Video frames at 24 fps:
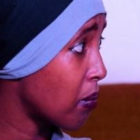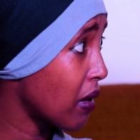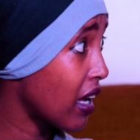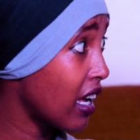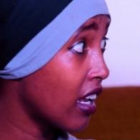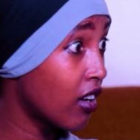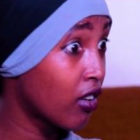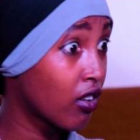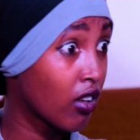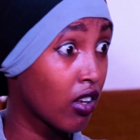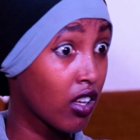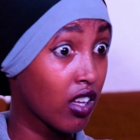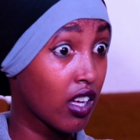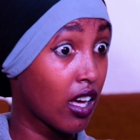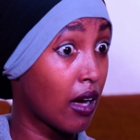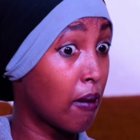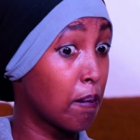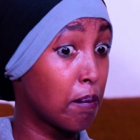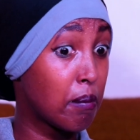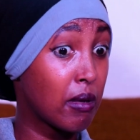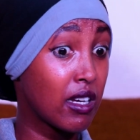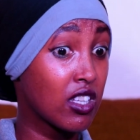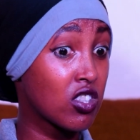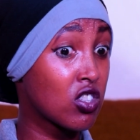And
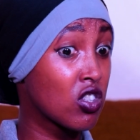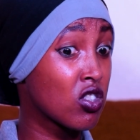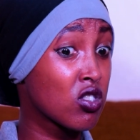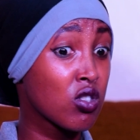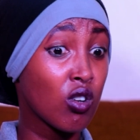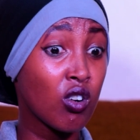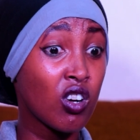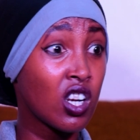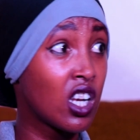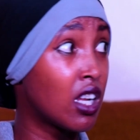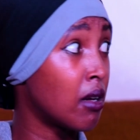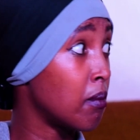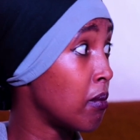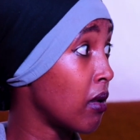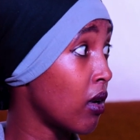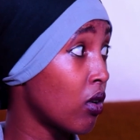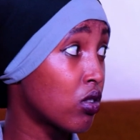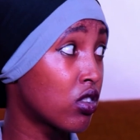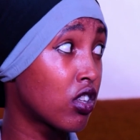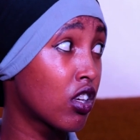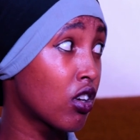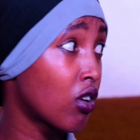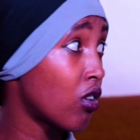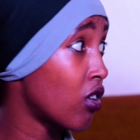campus is all
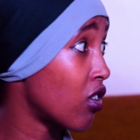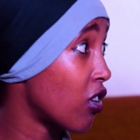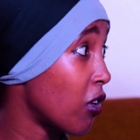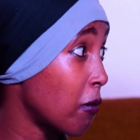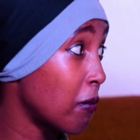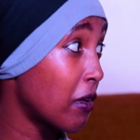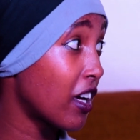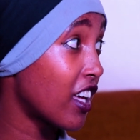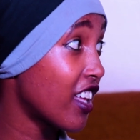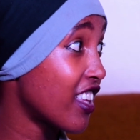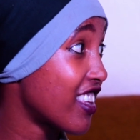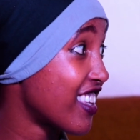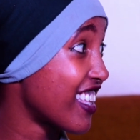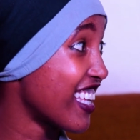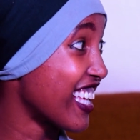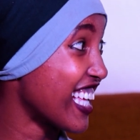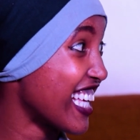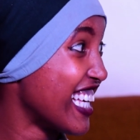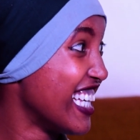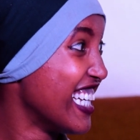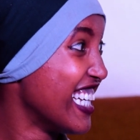about economizing.